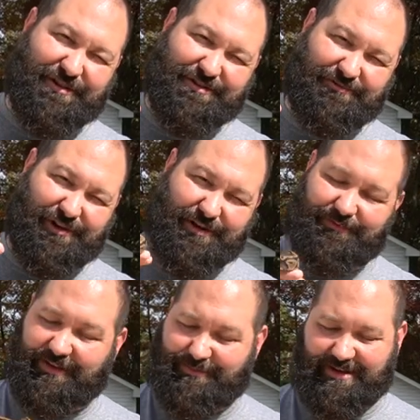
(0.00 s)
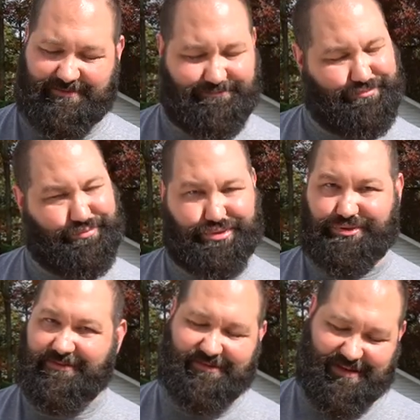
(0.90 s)
nose arroyo female,
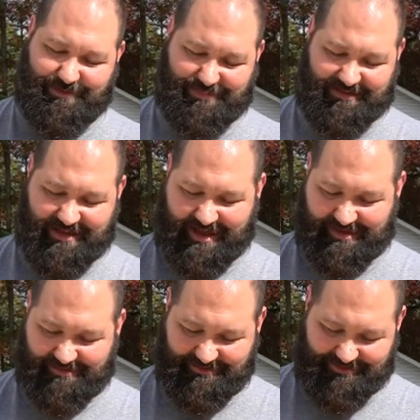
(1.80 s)
can't beat that.